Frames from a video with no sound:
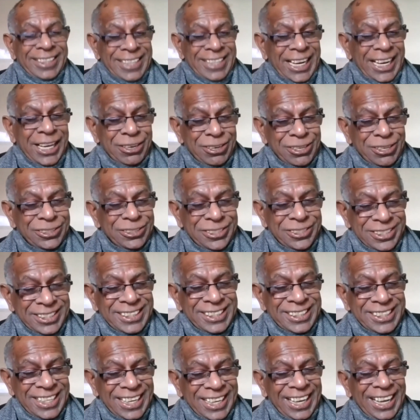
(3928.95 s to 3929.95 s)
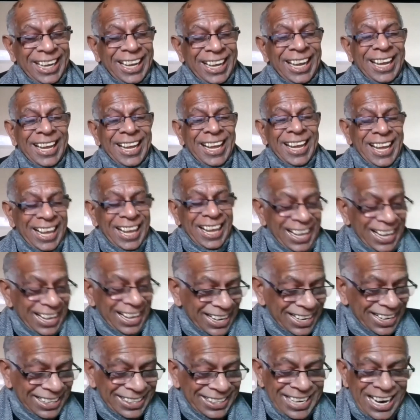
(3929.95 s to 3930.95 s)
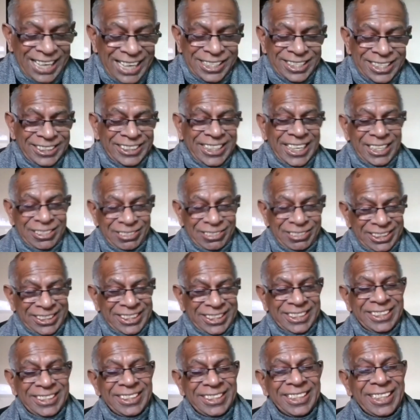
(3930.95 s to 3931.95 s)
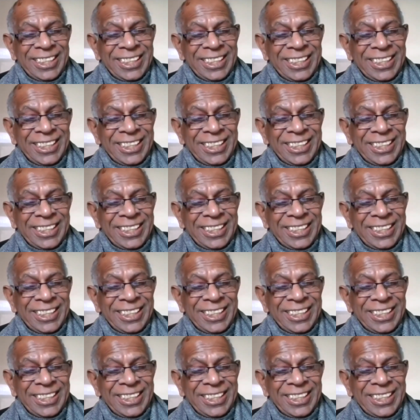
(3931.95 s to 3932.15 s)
They can also see the national television.